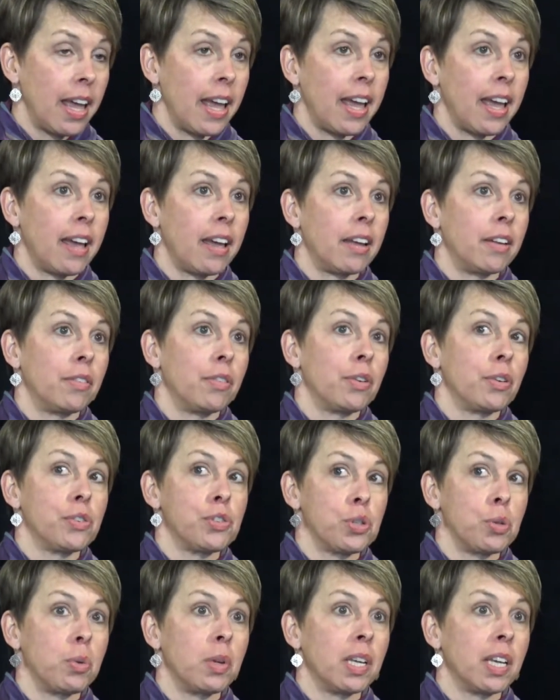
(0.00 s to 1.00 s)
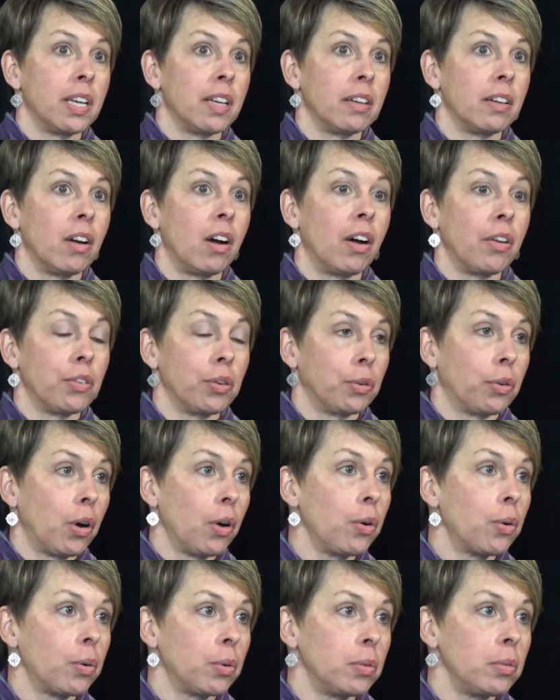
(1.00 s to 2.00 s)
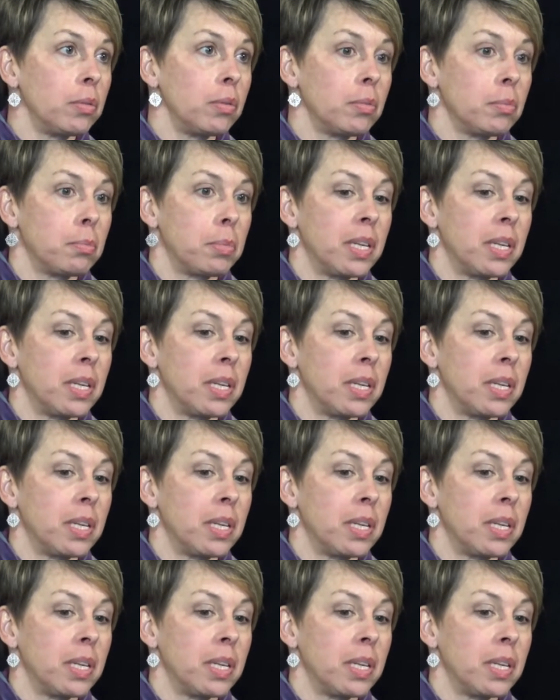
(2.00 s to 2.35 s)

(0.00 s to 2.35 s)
And they're doing it on their own